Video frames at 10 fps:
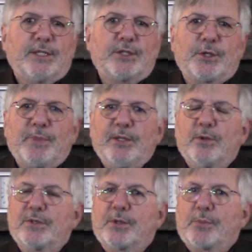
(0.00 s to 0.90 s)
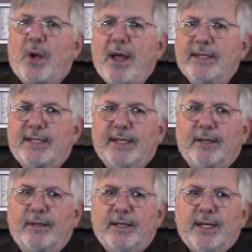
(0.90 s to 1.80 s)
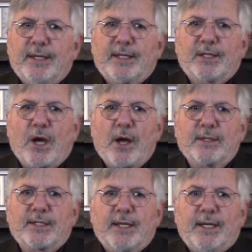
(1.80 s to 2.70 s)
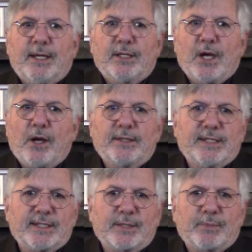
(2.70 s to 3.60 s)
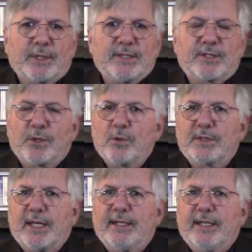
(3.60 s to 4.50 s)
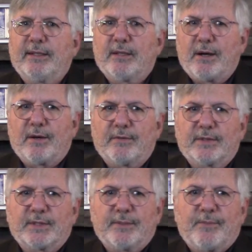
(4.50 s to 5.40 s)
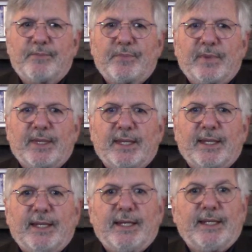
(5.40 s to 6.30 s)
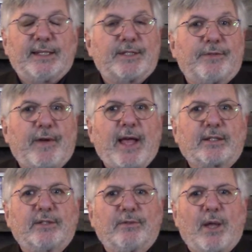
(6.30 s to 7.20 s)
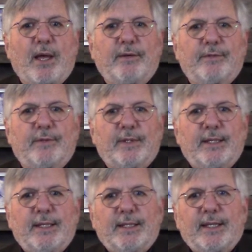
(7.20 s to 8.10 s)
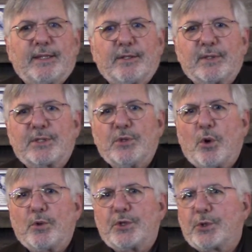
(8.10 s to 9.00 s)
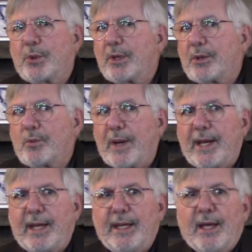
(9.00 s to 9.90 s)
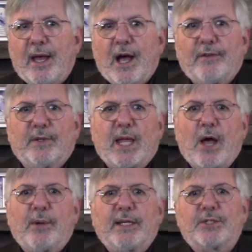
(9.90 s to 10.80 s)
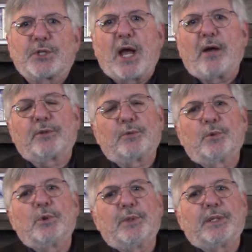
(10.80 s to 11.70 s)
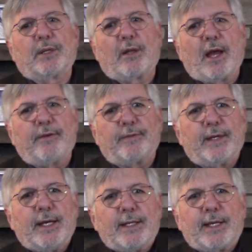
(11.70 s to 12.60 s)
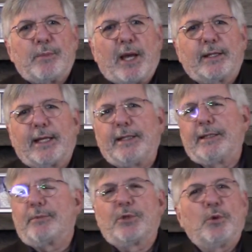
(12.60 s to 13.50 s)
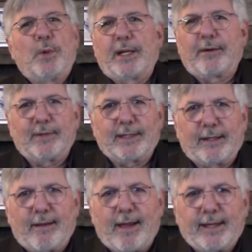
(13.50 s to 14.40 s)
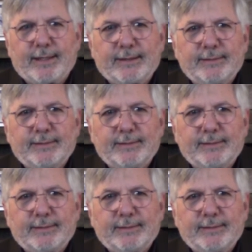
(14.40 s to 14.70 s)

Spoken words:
There should be no surprise here that God disciplines those that he loves. It is a fact of life that there is no surer way of allowing a child to ruin their life than by letting them do whatever they like.